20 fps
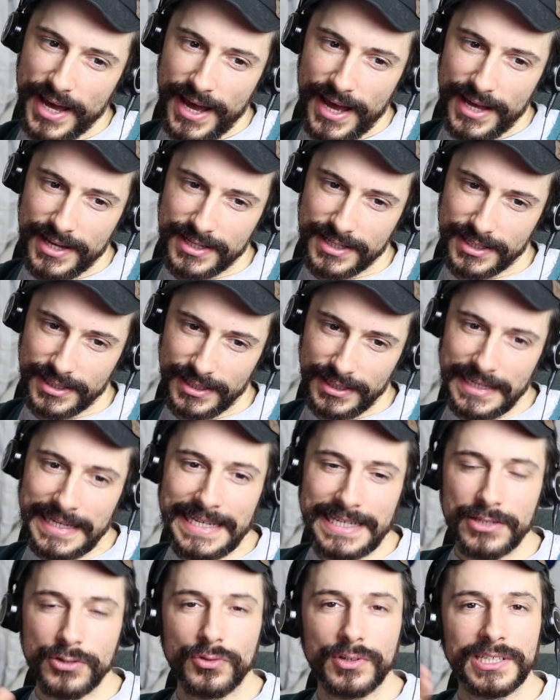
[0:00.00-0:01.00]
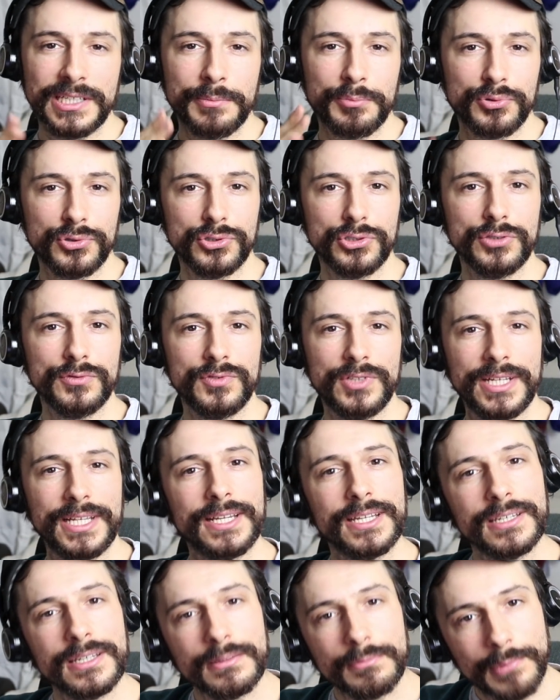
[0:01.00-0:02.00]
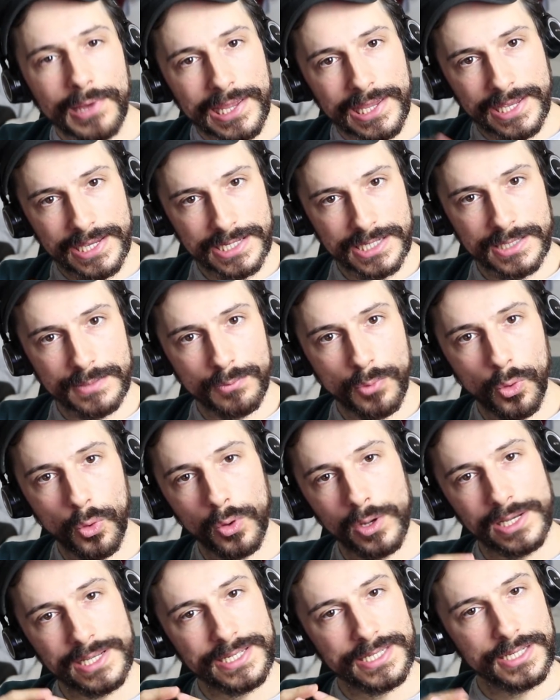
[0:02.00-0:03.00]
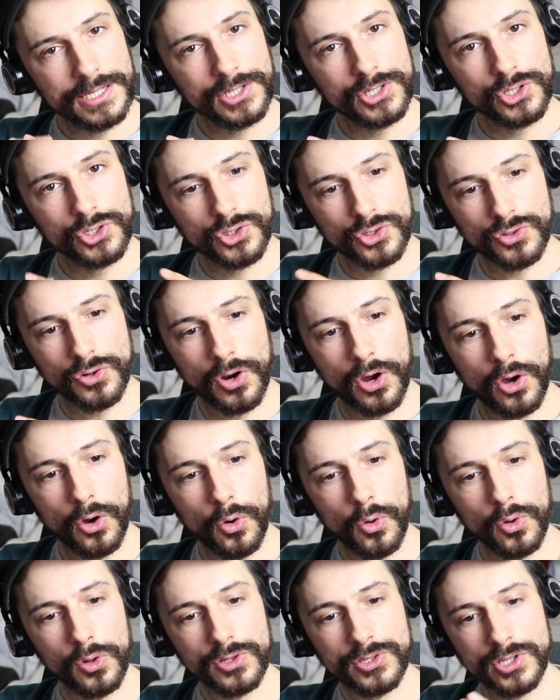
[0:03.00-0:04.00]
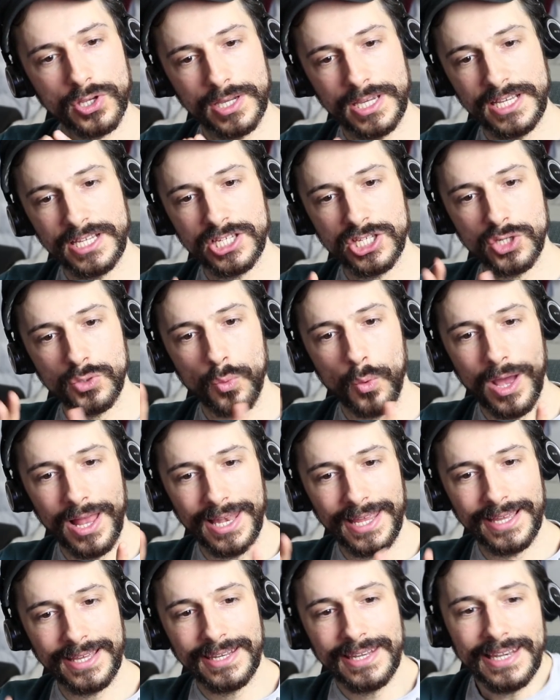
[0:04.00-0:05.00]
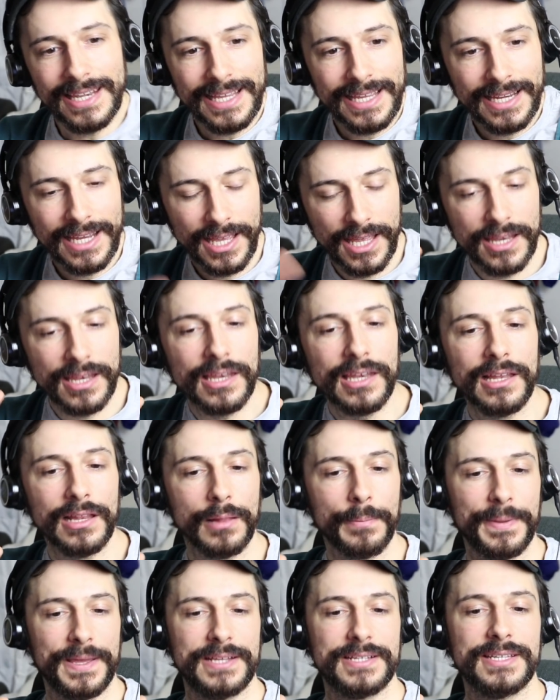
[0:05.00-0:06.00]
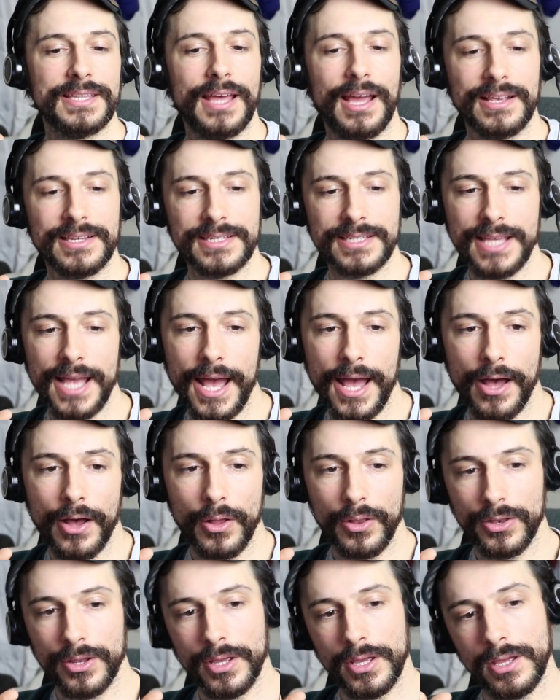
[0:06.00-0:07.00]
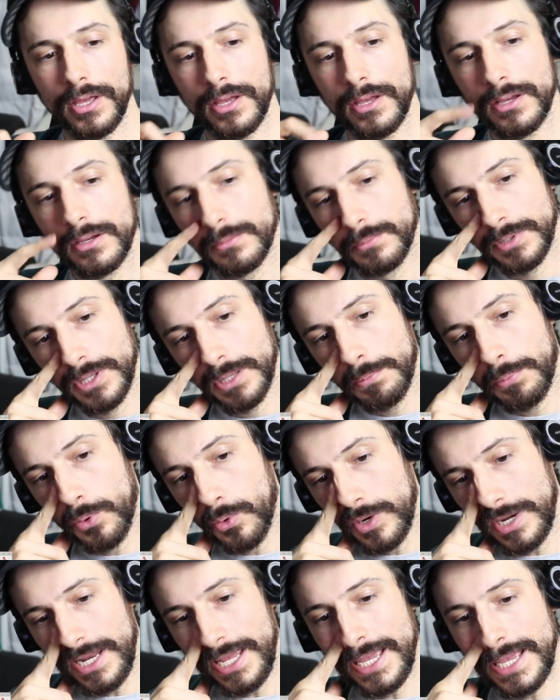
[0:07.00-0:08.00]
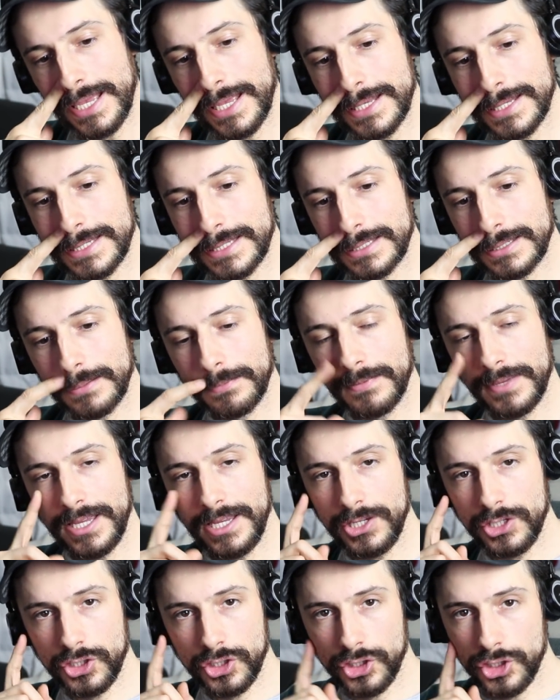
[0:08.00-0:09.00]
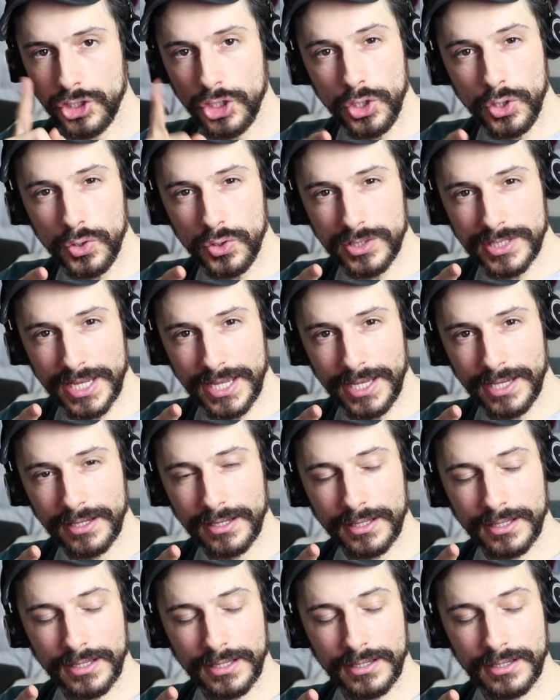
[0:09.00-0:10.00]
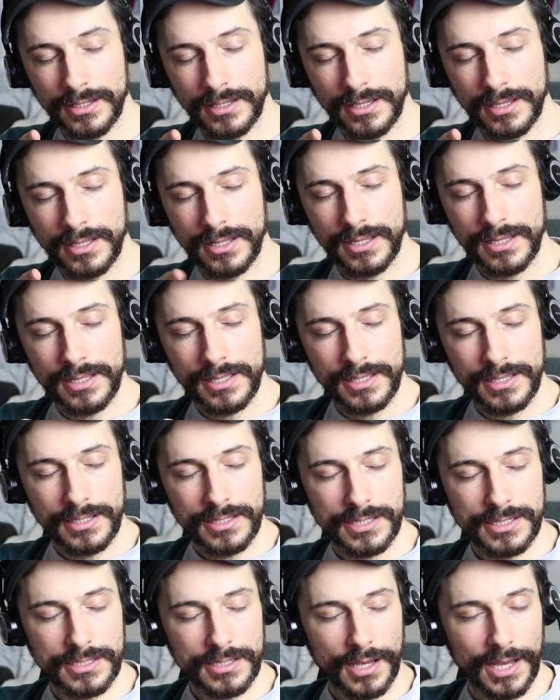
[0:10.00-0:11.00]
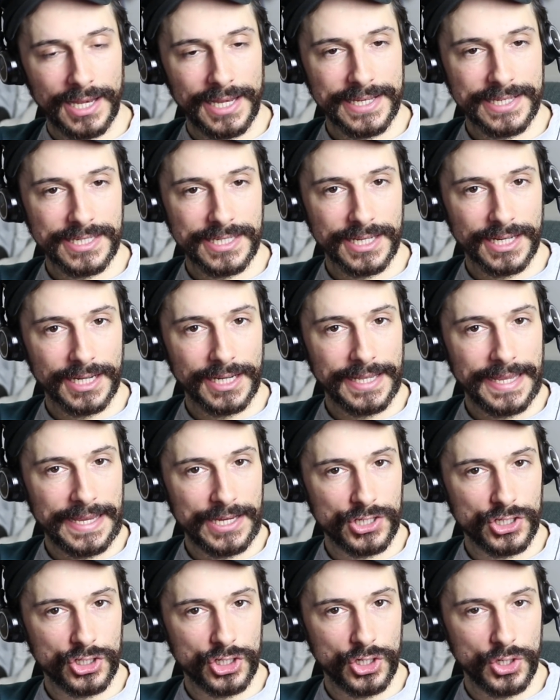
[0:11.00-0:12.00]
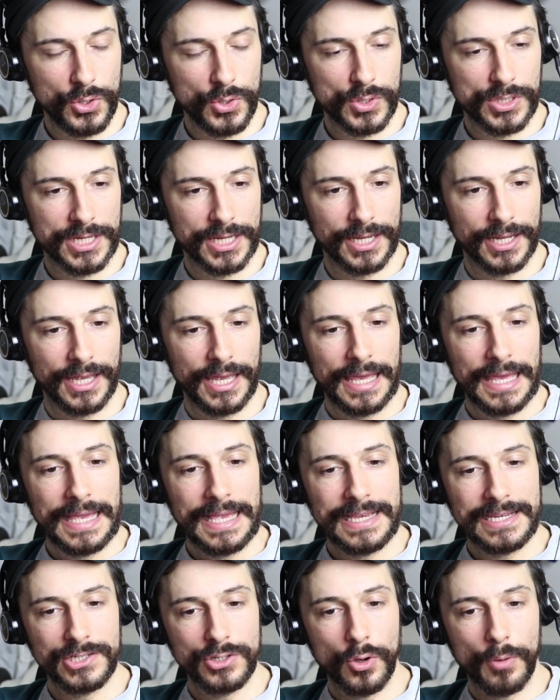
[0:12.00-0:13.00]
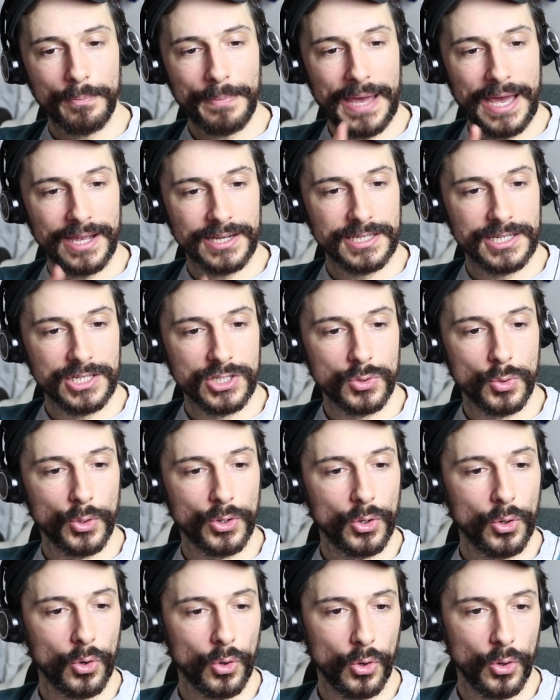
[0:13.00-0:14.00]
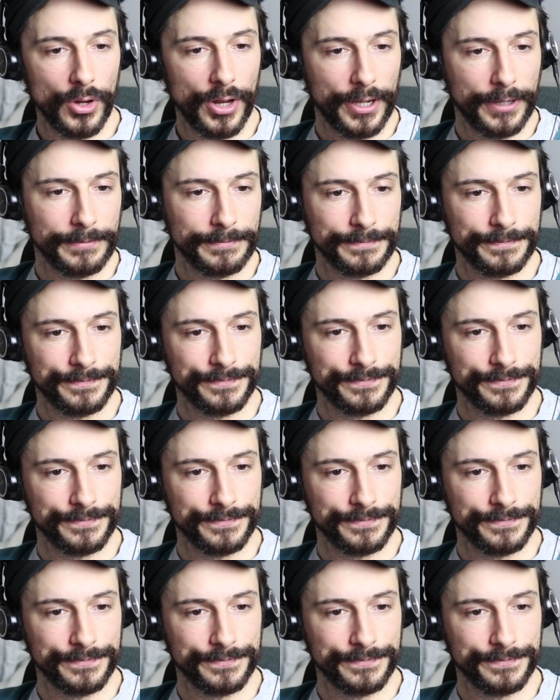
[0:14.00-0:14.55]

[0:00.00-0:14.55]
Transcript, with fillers: that he's already proved he can make it small, he's in control, so he's swelling and leaning in a little bit to that sound. But the point is, he's choosing. Stylistically, he's choosing. He's not backed into a corner.